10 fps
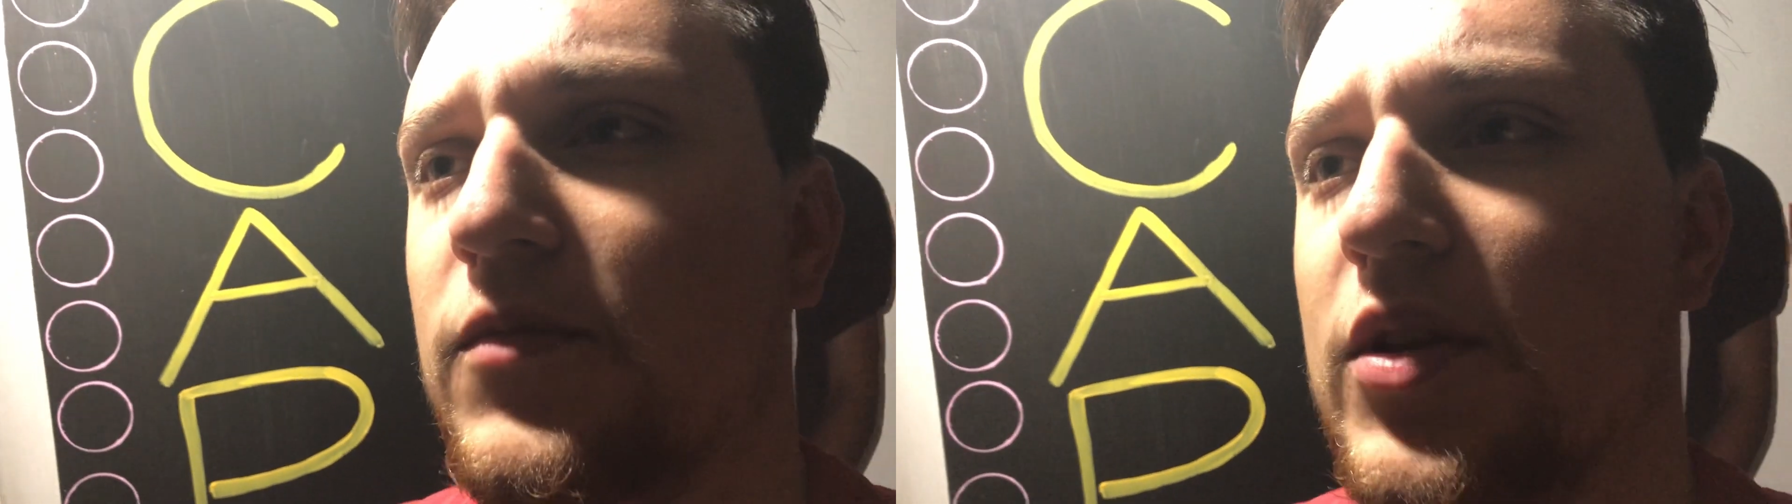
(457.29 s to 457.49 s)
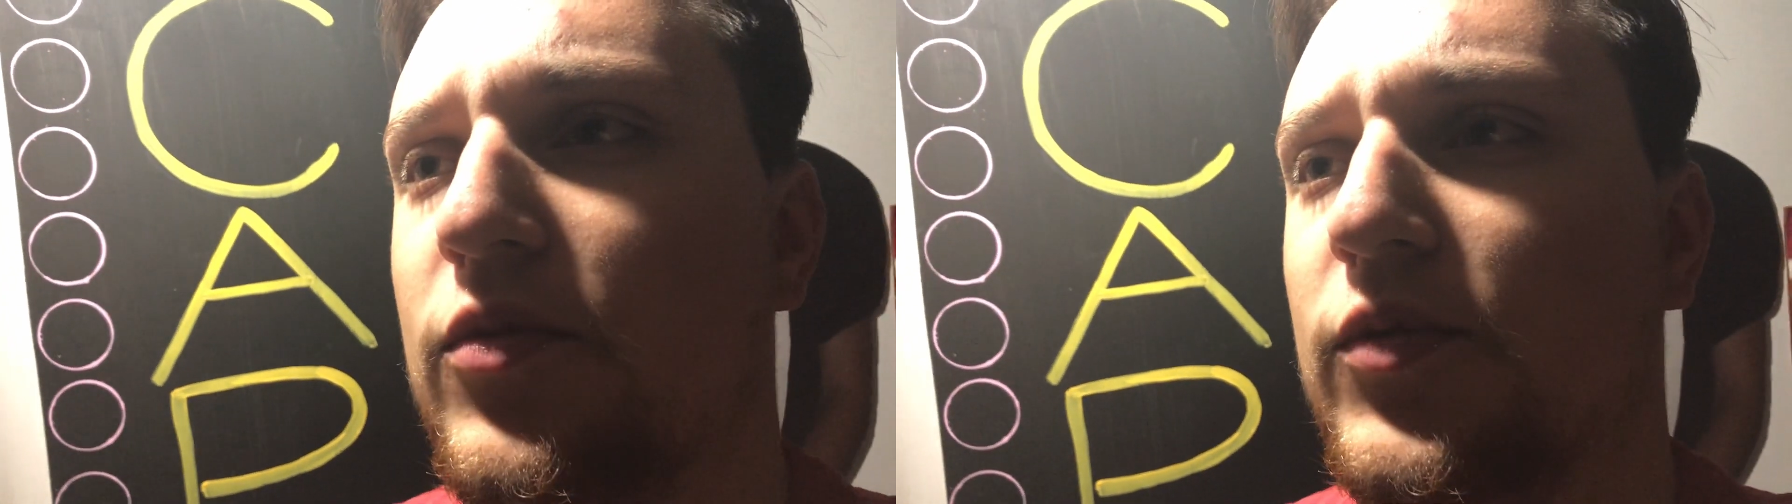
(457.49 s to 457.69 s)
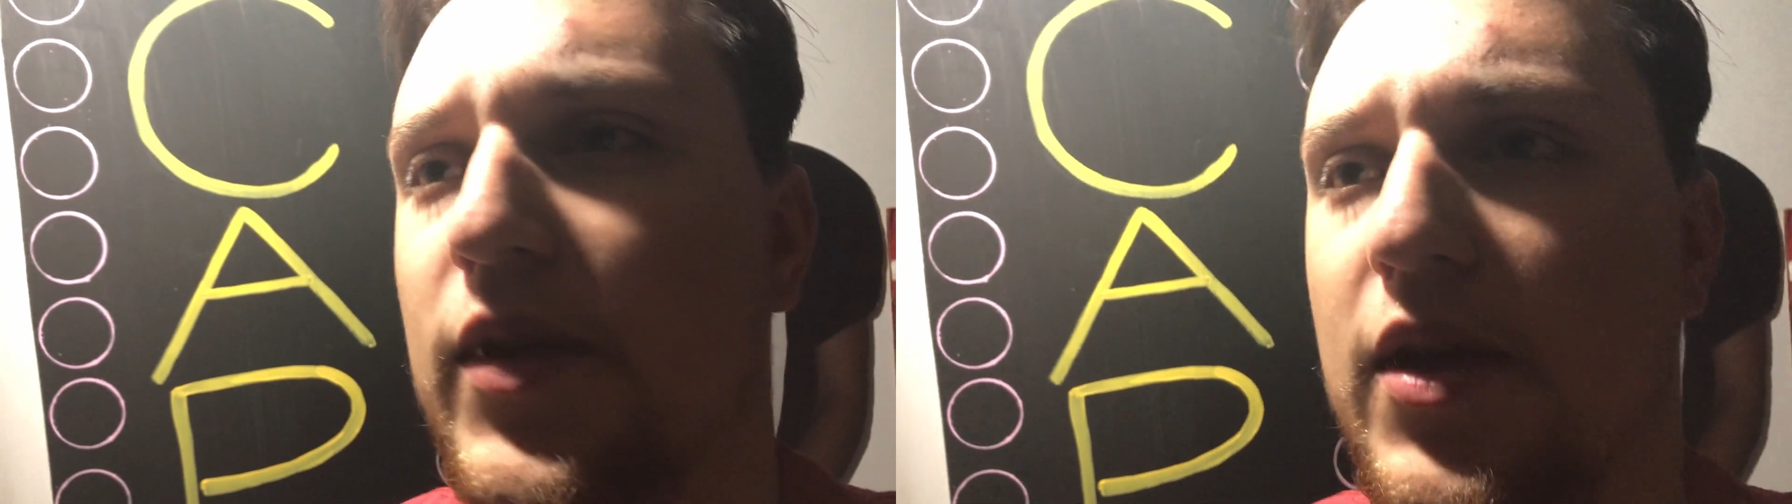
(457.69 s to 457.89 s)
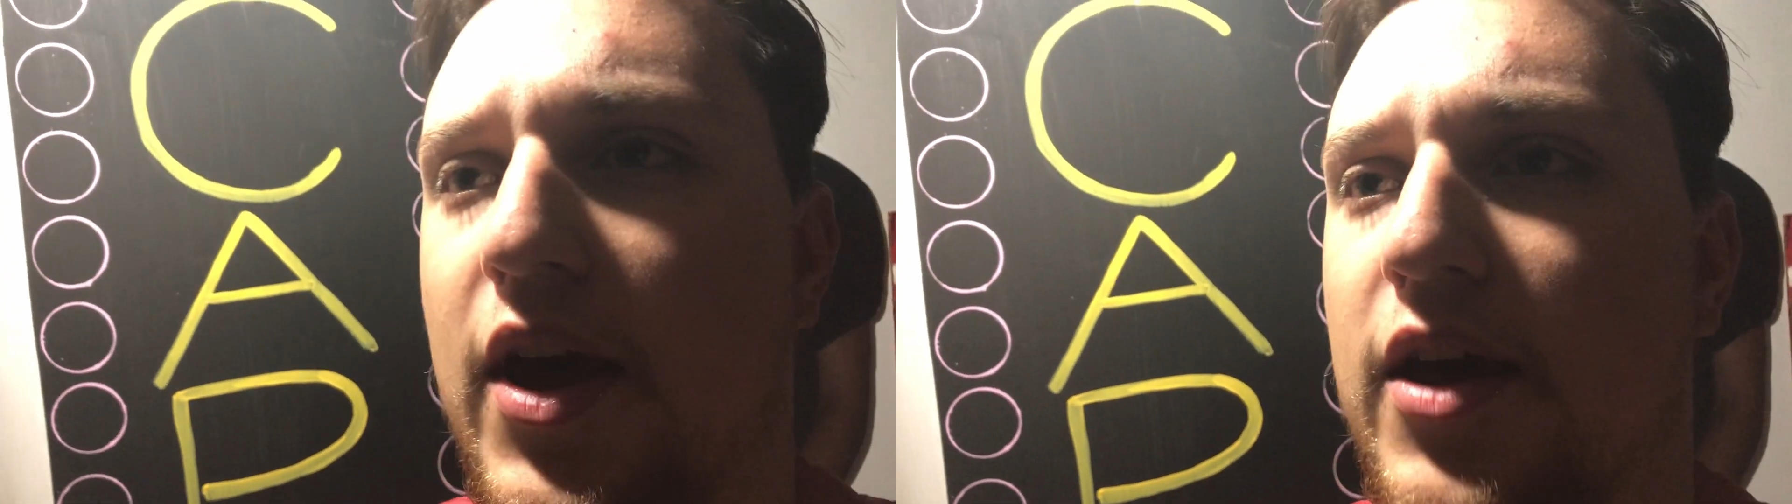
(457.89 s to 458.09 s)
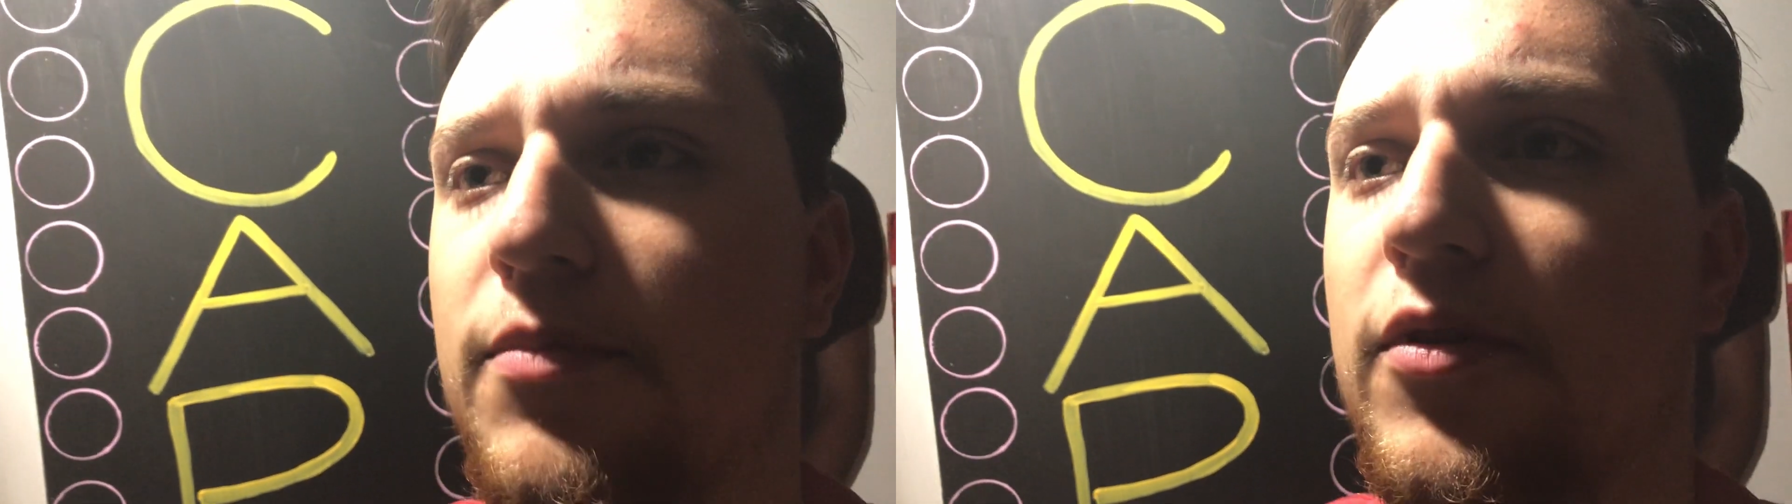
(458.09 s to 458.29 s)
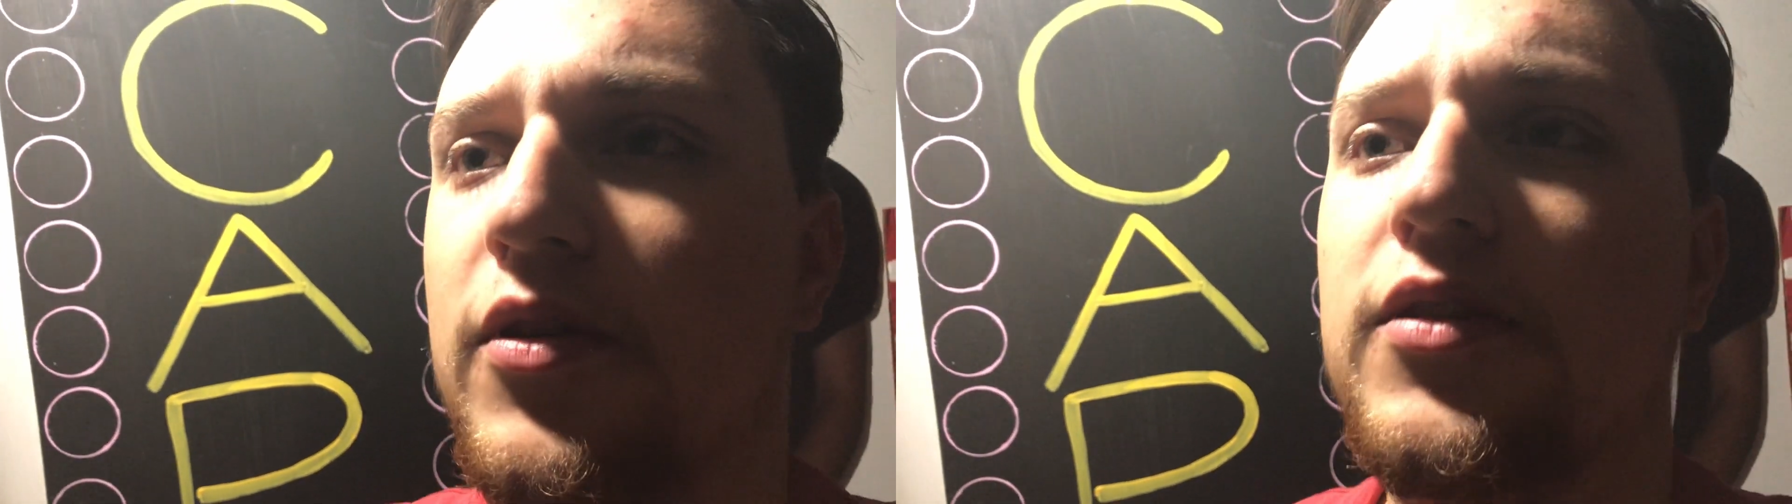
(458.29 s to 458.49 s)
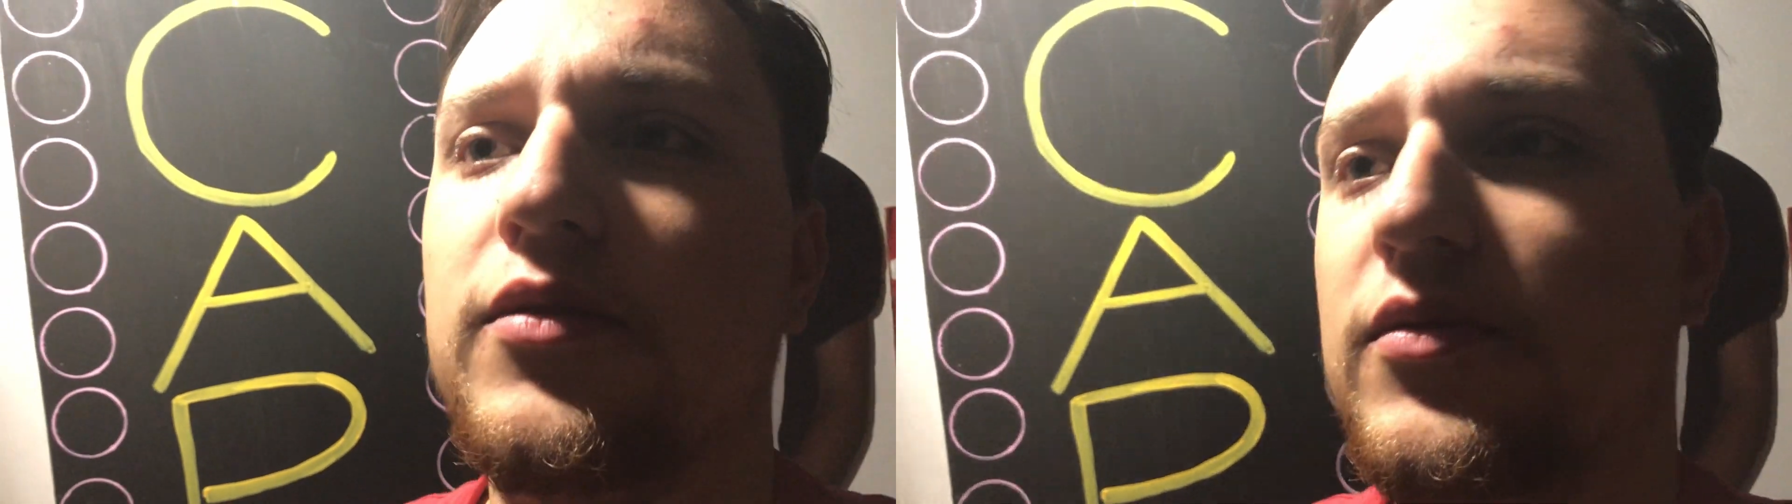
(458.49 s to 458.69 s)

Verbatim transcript: did was I had a party,